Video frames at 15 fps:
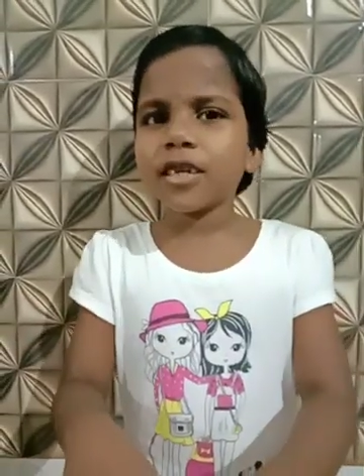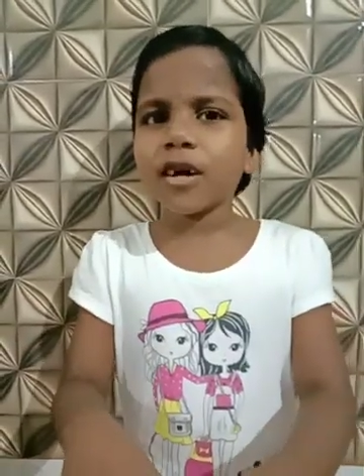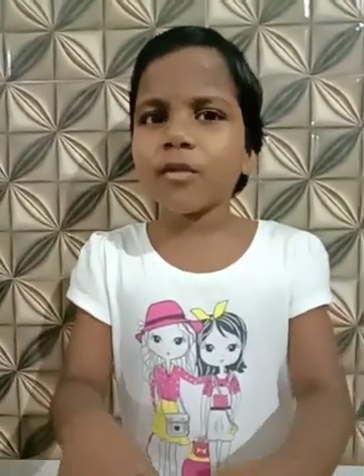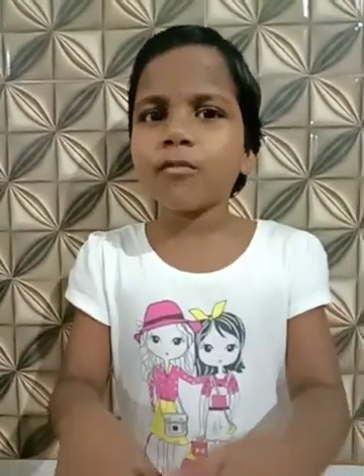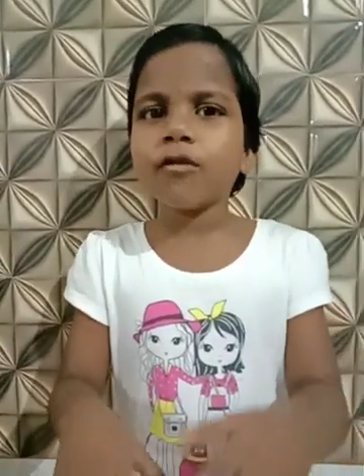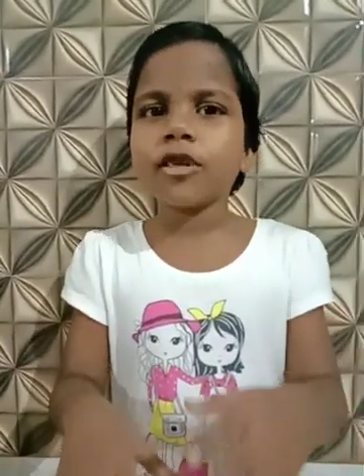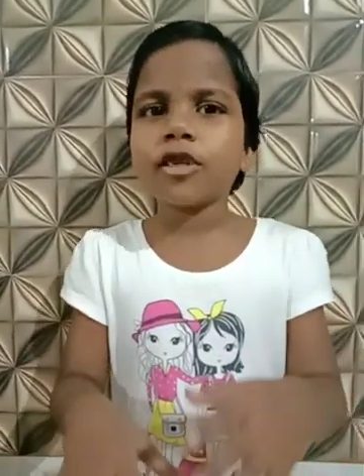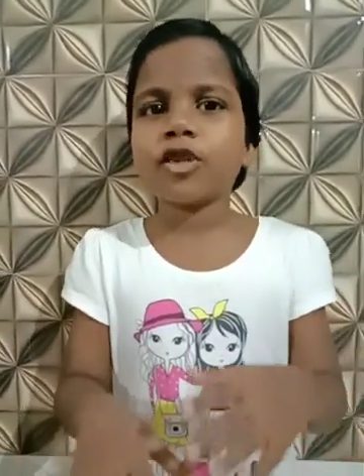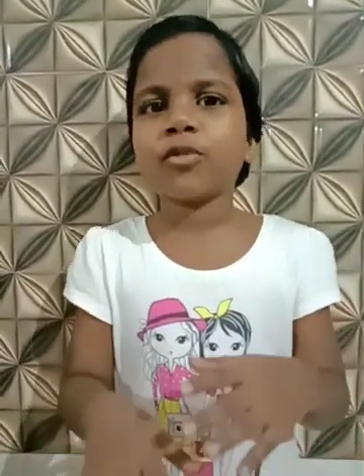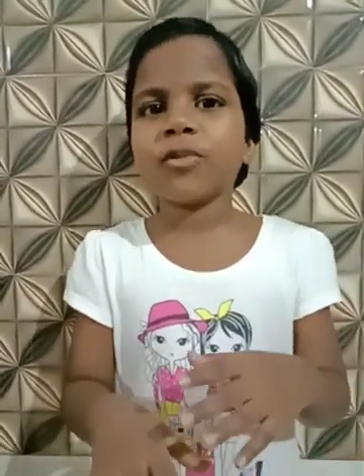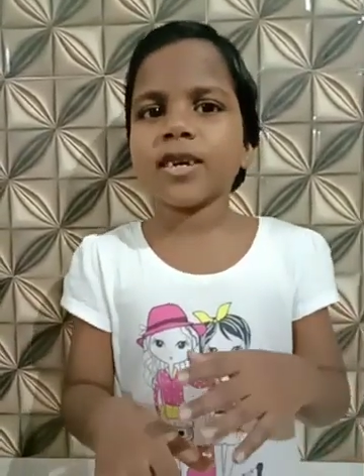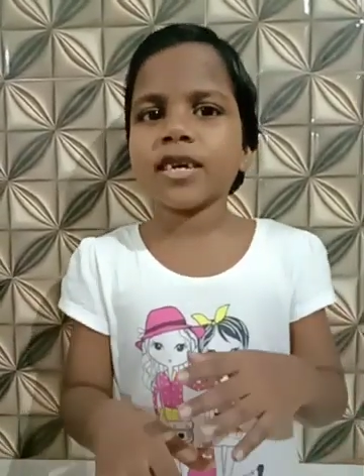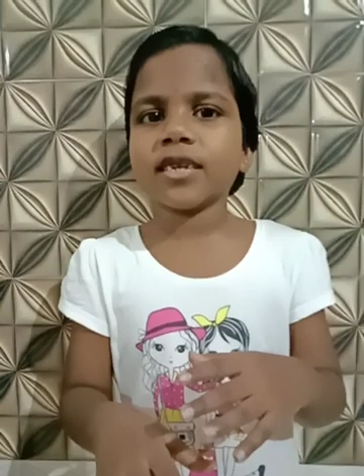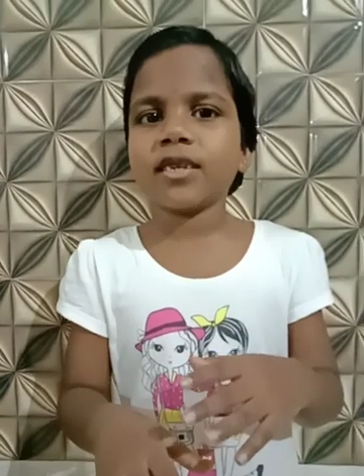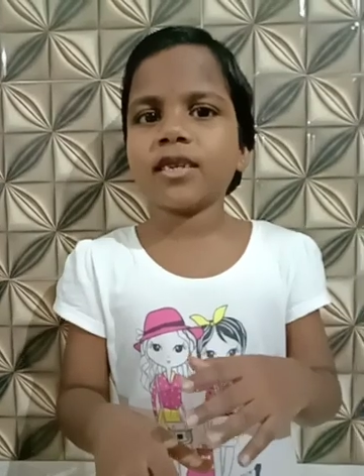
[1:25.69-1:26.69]
A witch
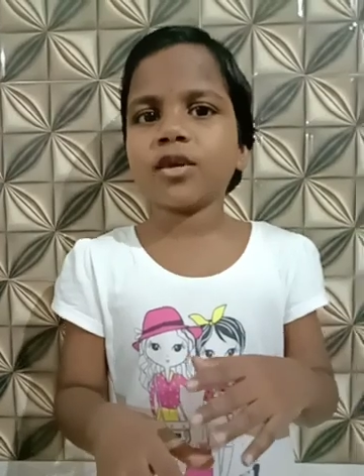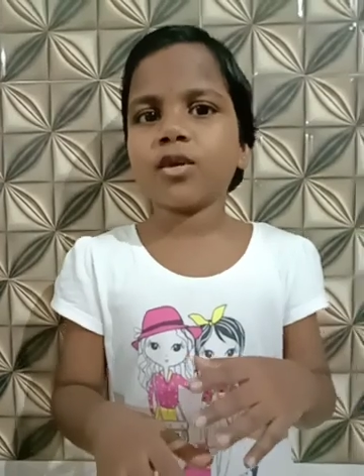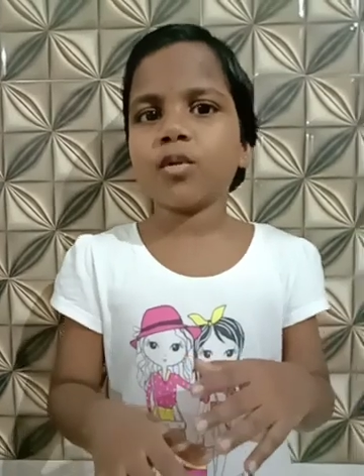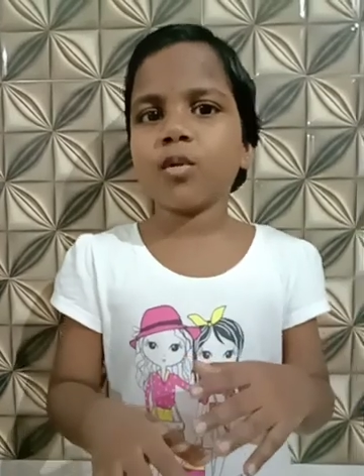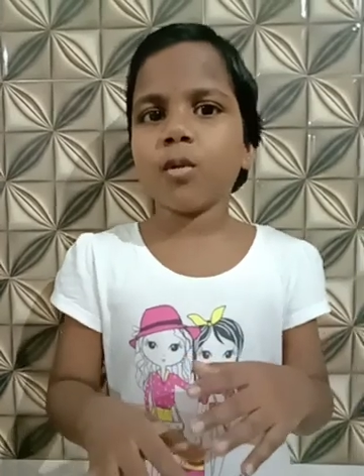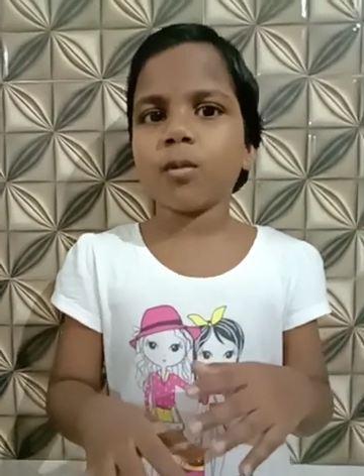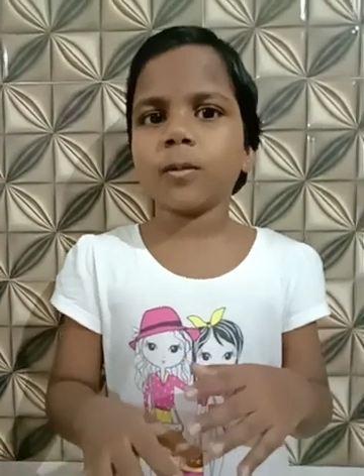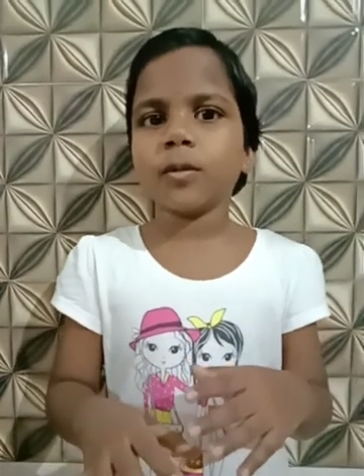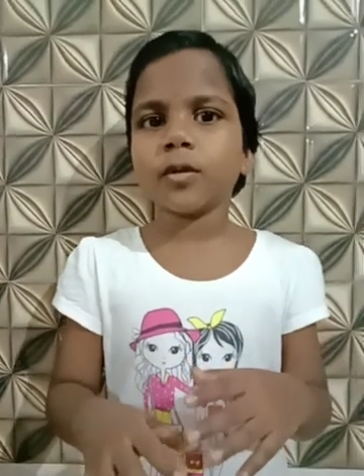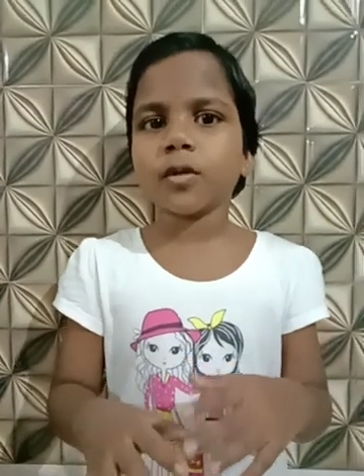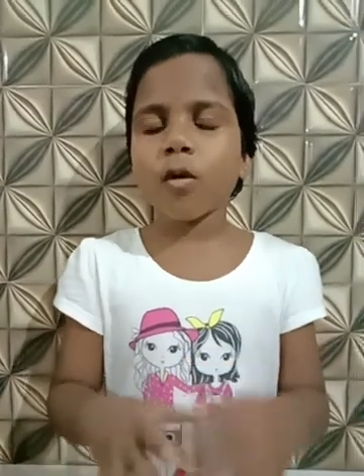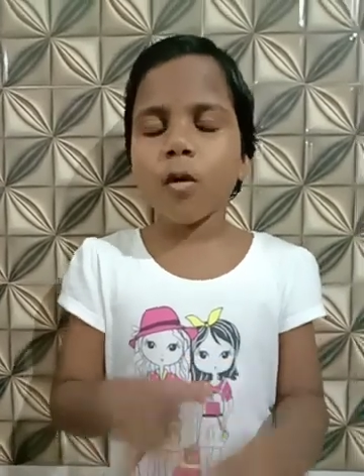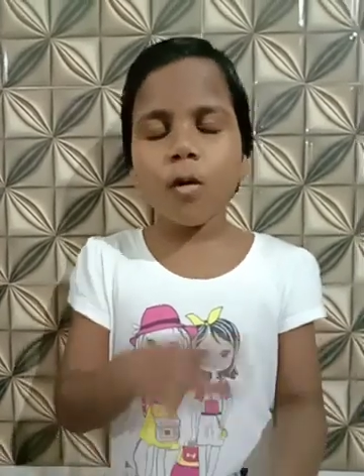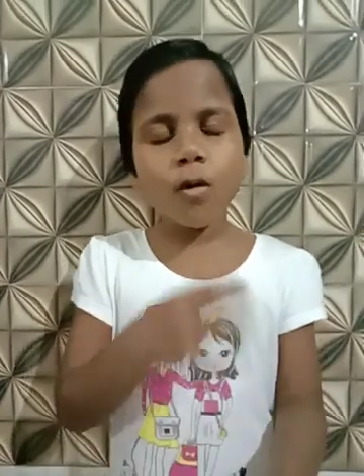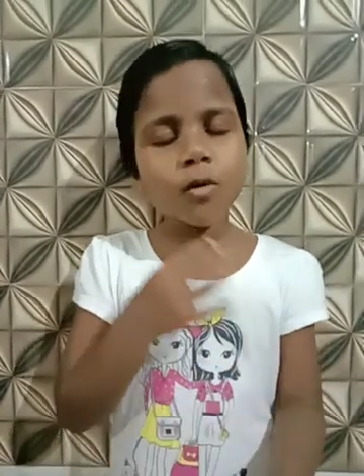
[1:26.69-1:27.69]
wears gloves
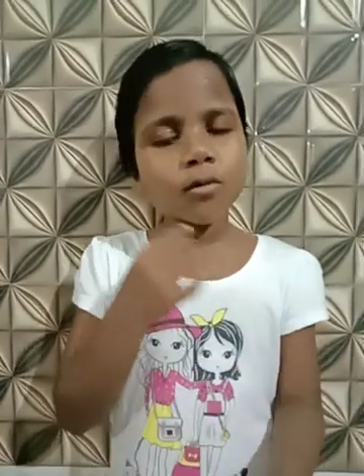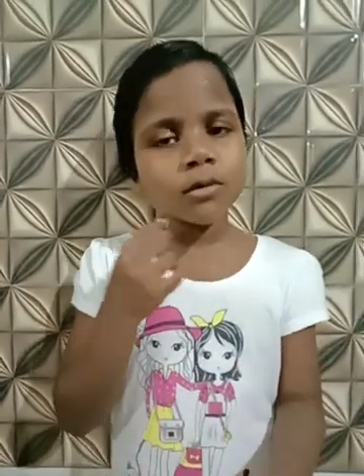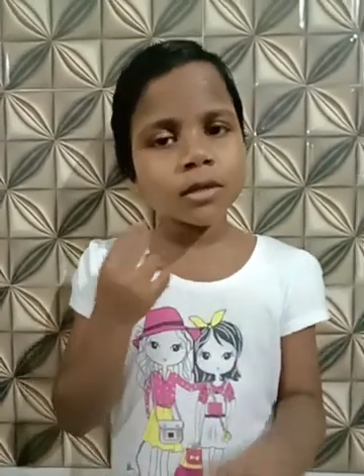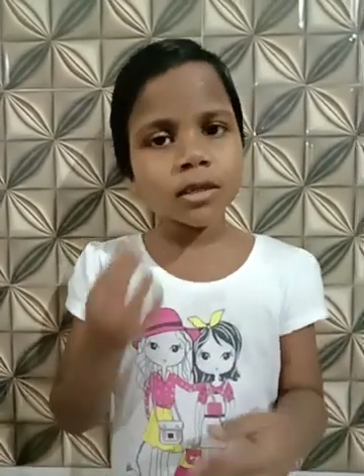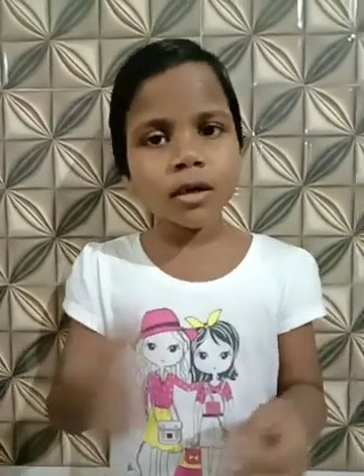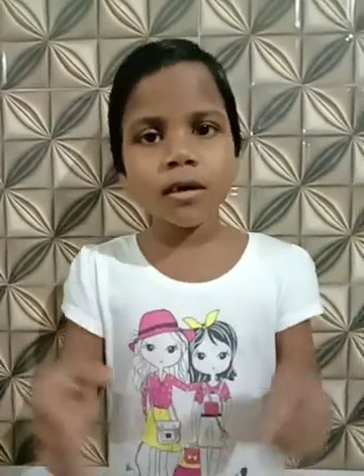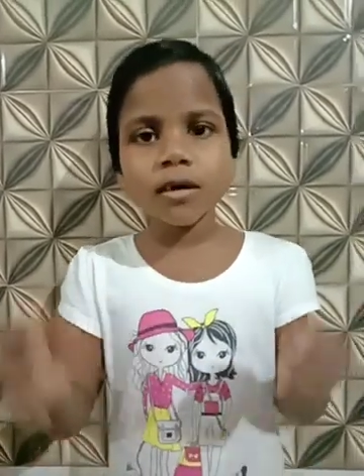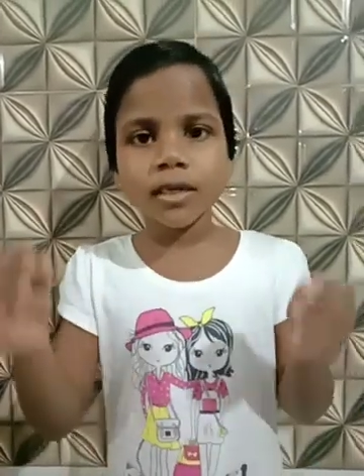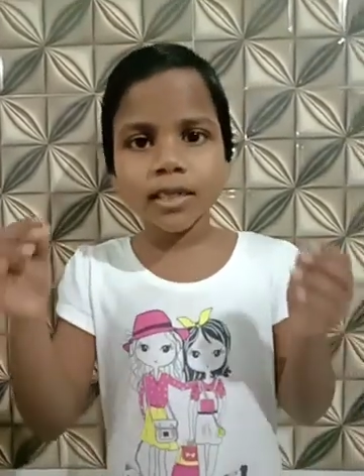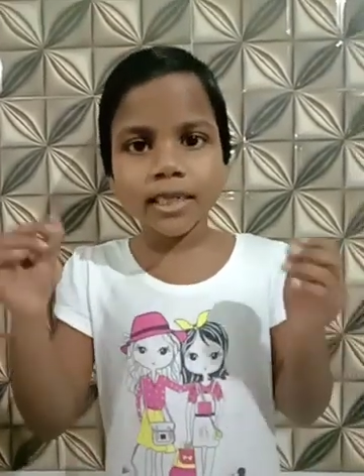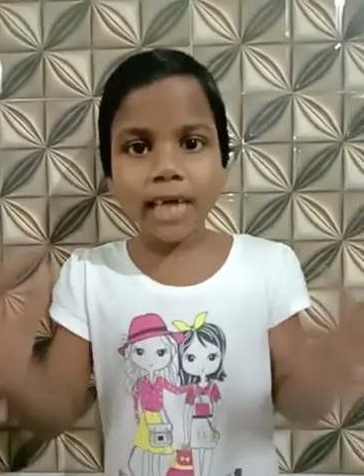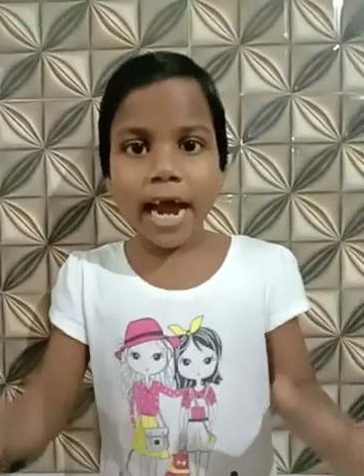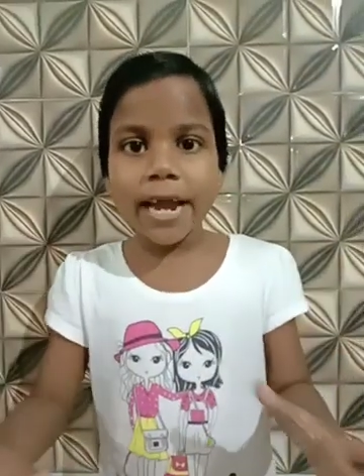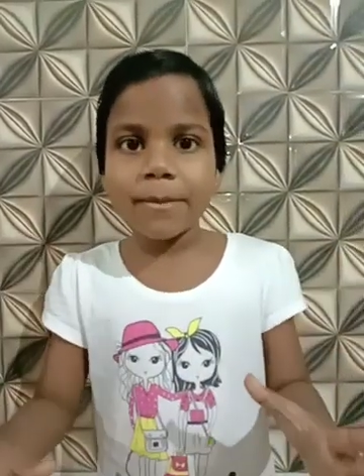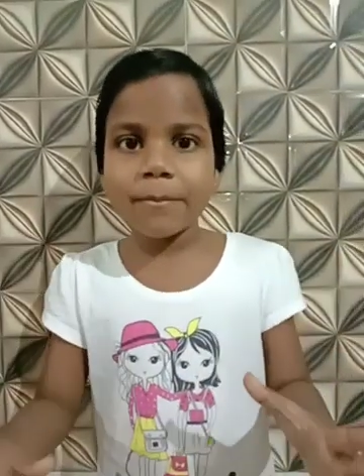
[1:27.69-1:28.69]
all the
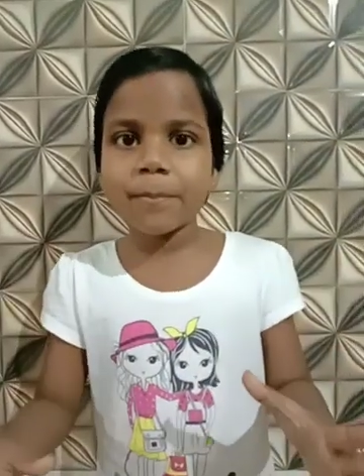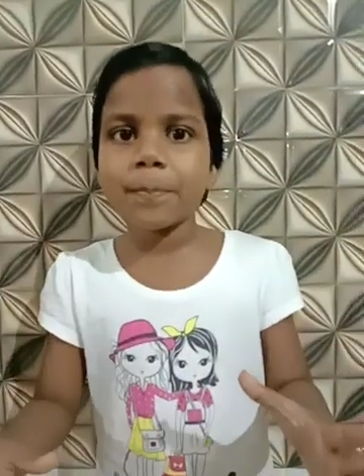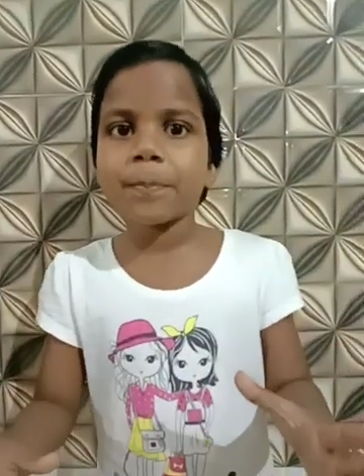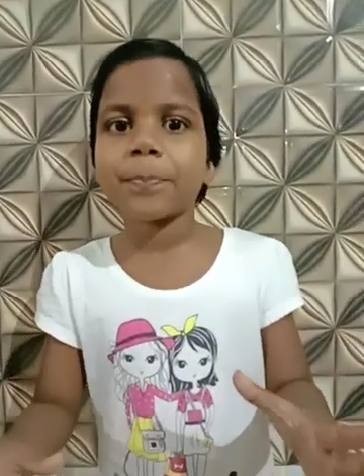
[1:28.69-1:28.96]
time.